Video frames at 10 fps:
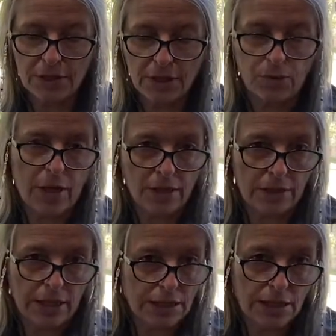around
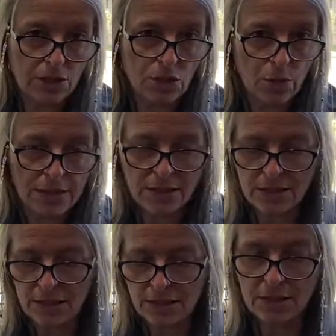
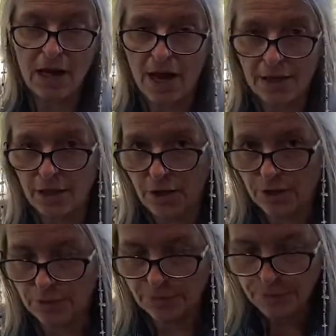1926 in
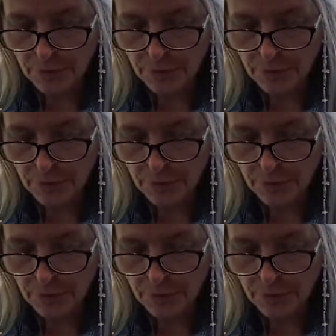Idaho.